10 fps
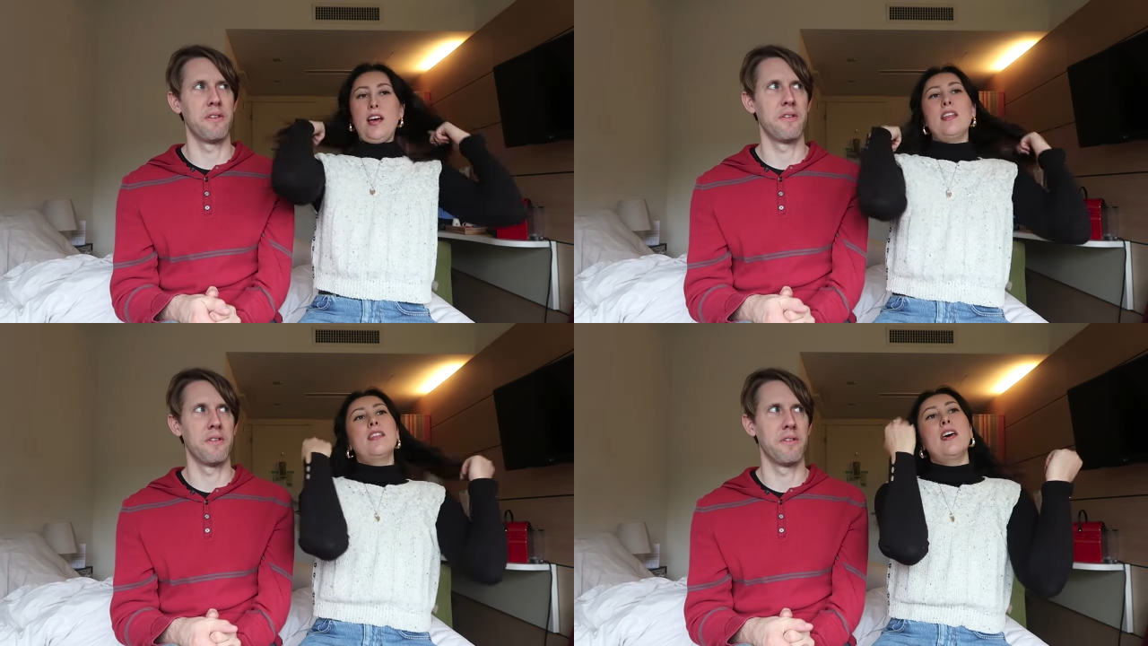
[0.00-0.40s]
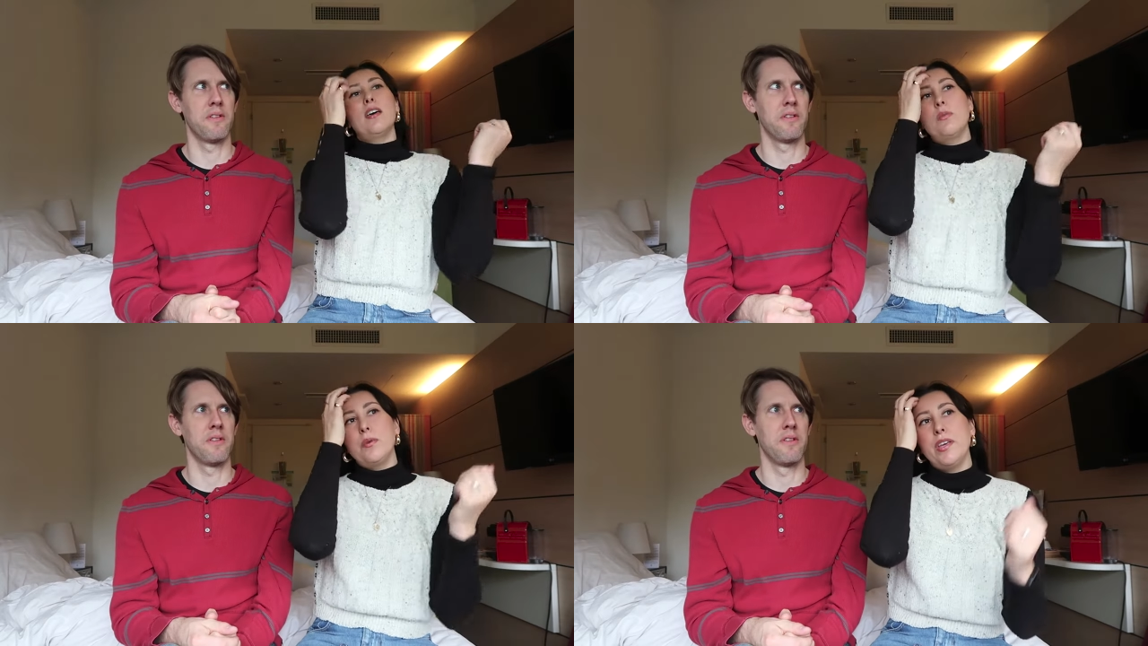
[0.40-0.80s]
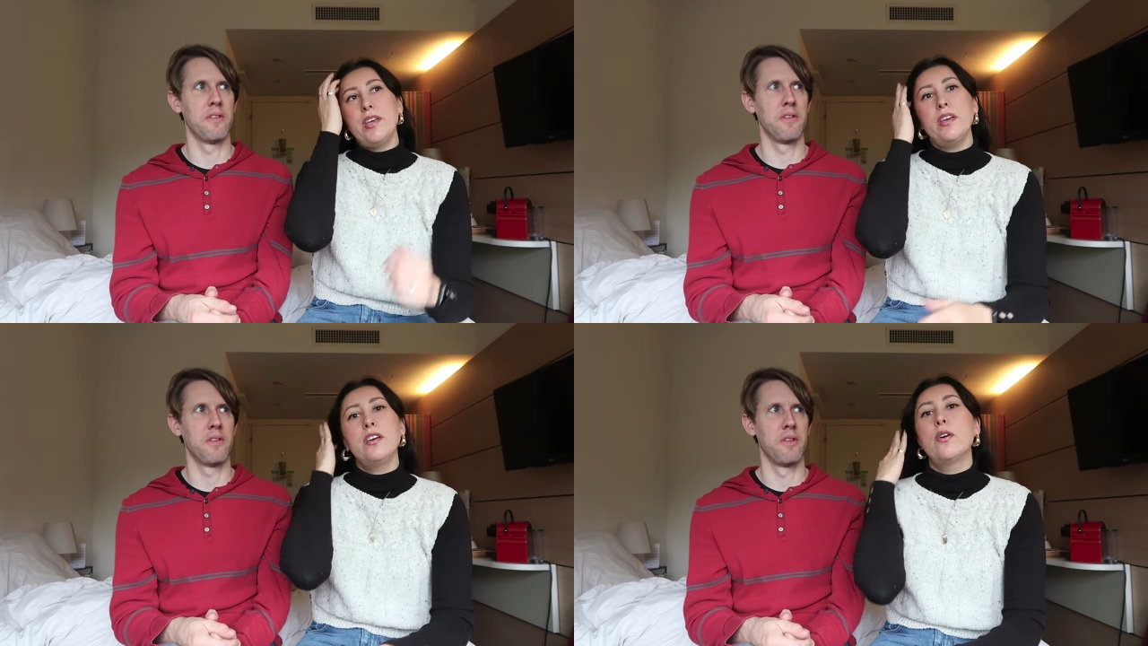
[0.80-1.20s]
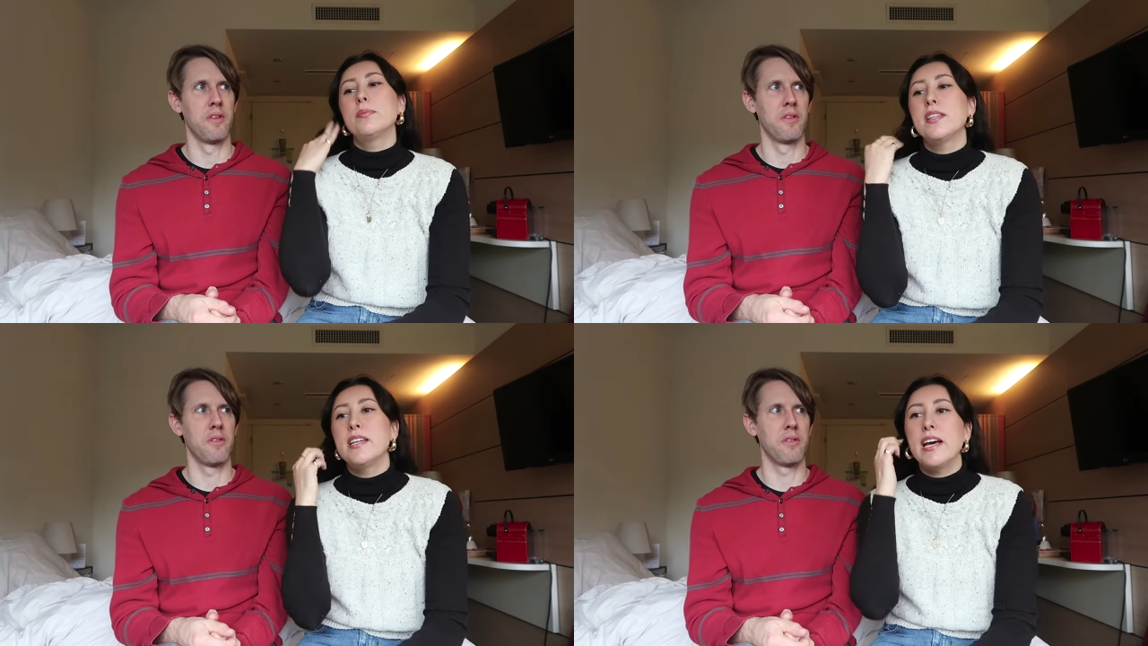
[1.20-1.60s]
Speaker 1: and then we go up
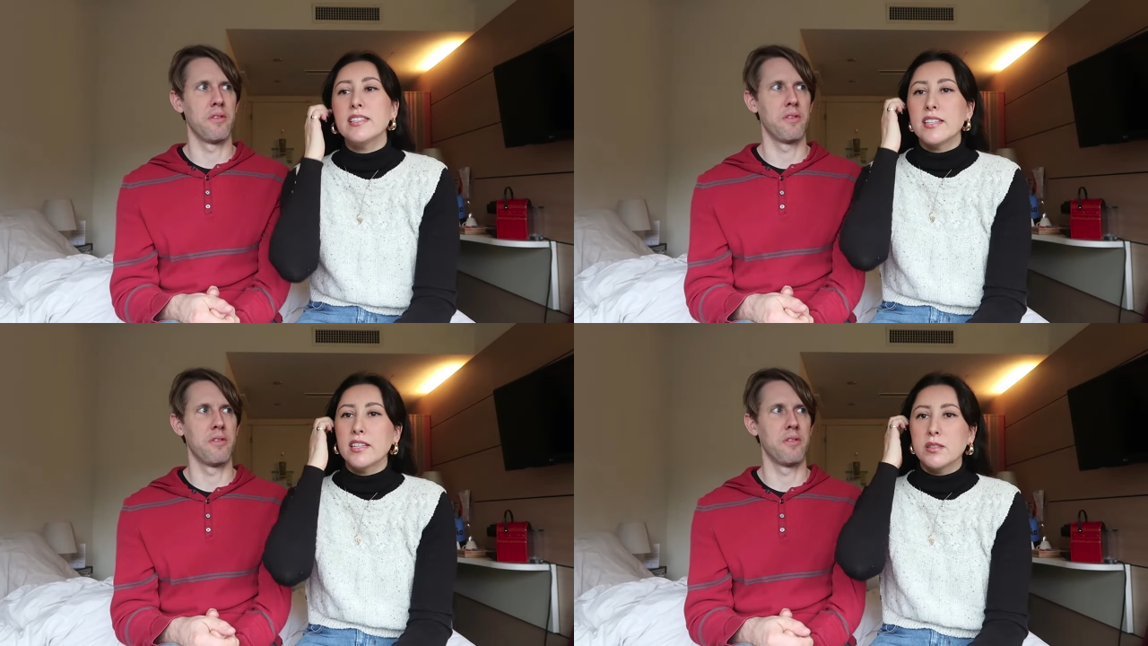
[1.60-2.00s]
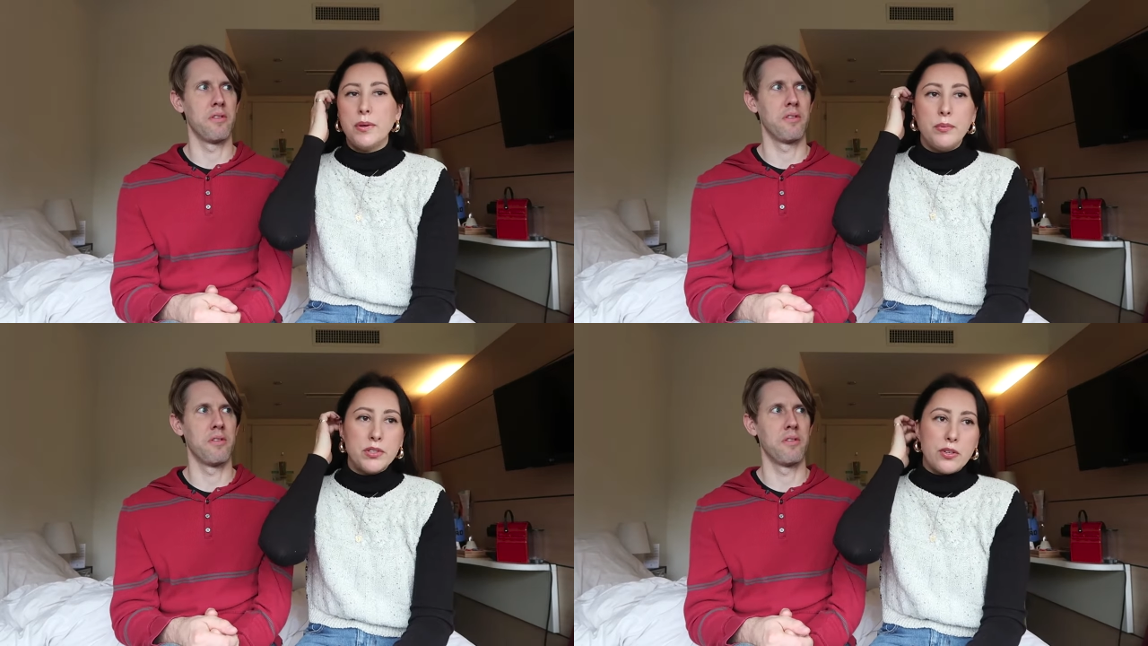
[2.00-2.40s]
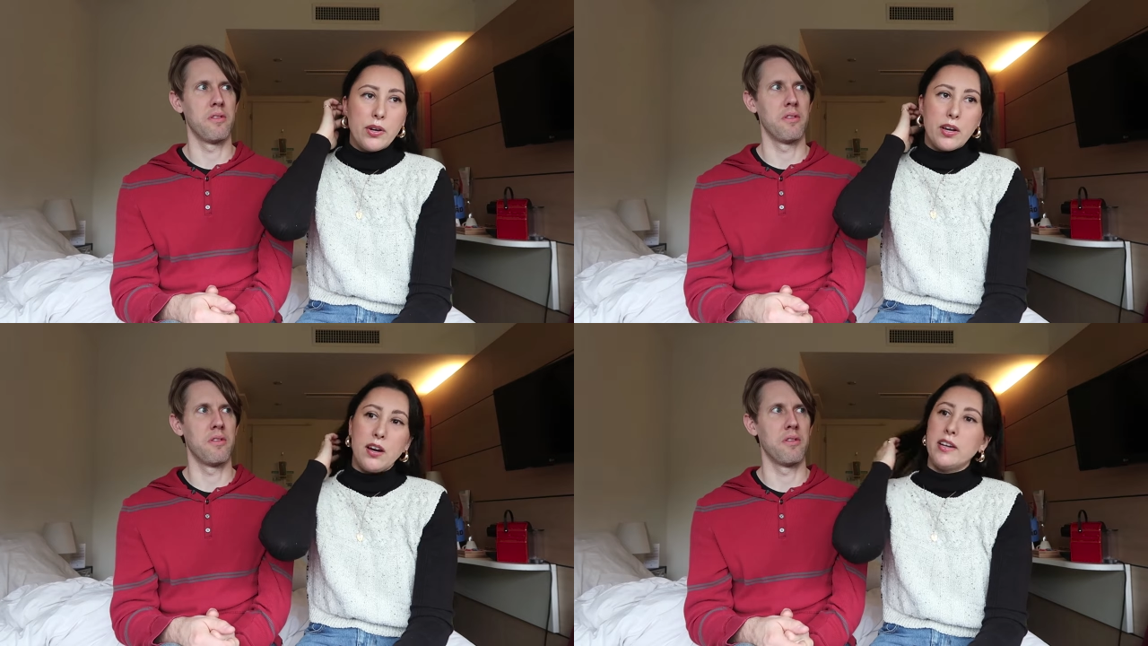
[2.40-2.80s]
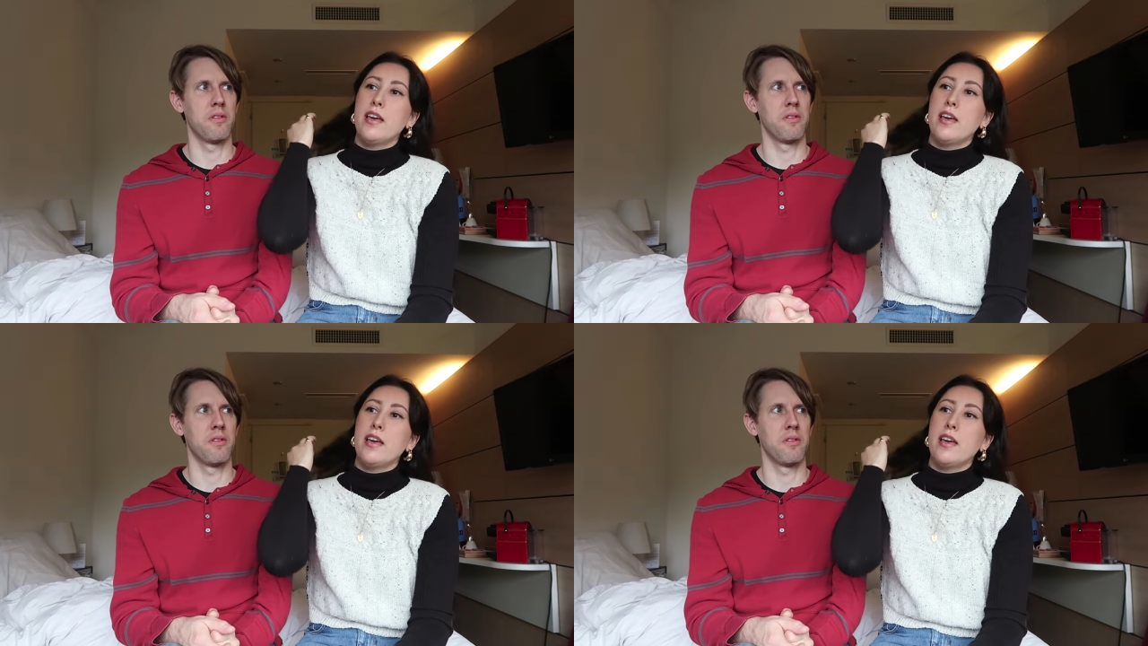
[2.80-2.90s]
to the desk and explain what's going on.